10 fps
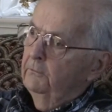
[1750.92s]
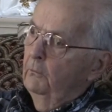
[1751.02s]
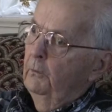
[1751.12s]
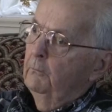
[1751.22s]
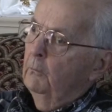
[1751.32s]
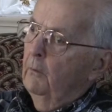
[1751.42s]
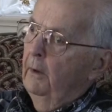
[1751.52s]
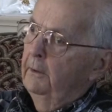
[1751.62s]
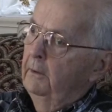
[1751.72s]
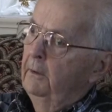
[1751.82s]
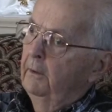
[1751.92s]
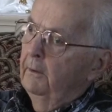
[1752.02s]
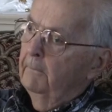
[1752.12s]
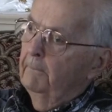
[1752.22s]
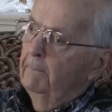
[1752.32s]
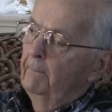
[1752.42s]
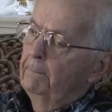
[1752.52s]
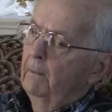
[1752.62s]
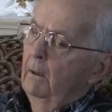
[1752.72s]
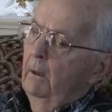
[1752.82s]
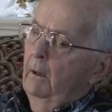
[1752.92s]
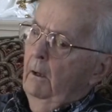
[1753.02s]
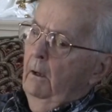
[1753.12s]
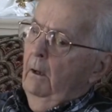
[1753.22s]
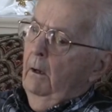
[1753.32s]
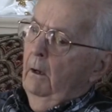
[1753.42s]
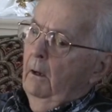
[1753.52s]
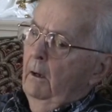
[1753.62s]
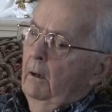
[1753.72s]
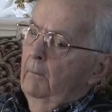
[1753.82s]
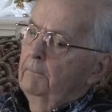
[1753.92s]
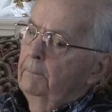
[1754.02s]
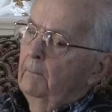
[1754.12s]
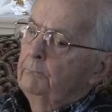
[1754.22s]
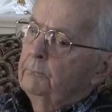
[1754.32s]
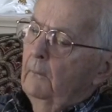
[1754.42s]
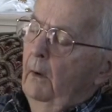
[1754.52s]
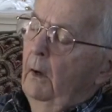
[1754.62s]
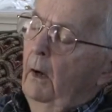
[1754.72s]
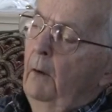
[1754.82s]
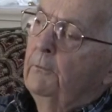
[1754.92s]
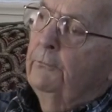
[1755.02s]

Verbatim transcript: so we would ride in there. Um, I was